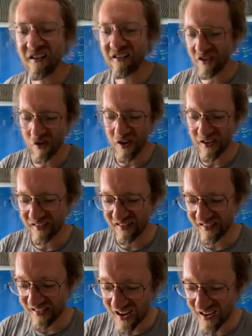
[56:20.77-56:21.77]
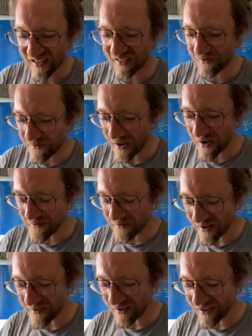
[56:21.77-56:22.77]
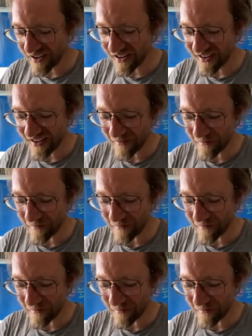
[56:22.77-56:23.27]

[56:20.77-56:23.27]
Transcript: So it's very, very, very.